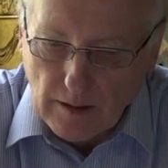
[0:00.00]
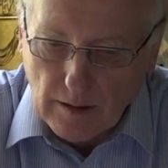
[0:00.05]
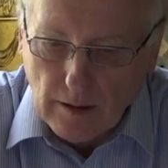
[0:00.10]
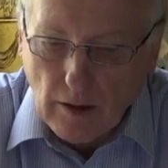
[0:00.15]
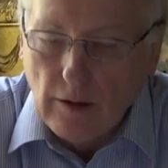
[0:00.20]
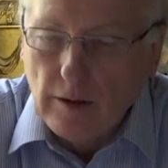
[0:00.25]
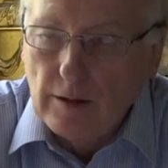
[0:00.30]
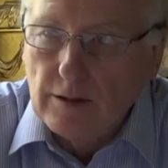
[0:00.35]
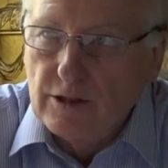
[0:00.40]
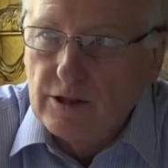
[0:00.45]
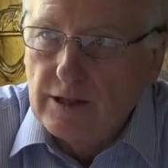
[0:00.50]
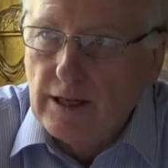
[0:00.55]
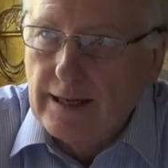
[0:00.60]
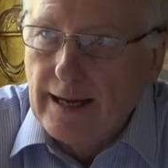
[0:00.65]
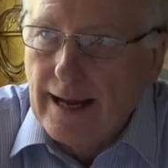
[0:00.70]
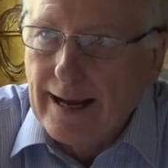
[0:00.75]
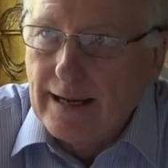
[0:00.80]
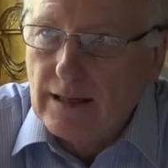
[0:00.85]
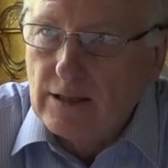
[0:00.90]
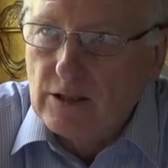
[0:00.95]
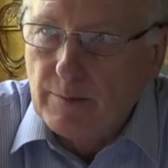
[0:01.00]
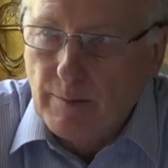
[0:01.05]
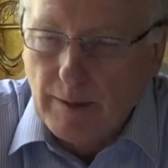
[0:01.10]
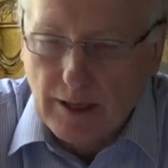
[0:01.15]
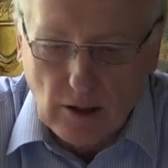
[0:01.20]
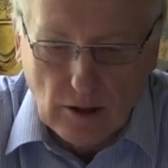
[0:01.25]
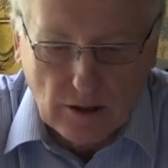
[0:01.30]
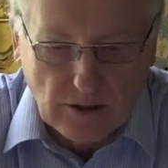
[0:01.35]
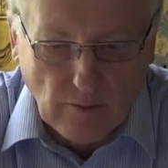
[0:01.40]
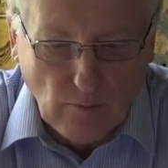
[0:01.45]
Lawrence did X
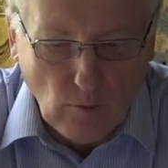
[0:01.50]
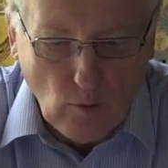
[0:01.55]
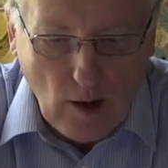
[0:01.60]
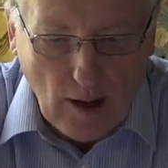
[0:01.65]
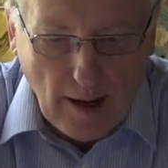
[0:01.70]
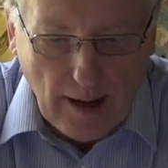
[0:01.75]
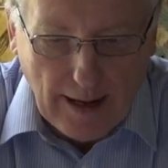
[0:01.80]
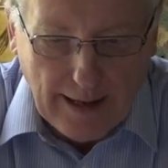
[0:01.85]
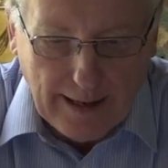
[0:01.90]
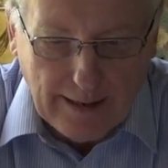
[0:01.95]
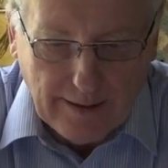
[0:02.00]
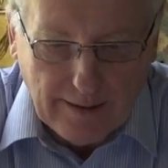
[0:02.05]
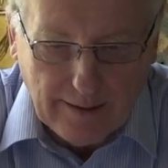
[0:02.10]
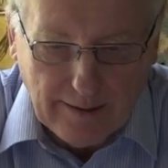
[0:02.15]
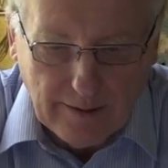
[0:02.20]
because of Y,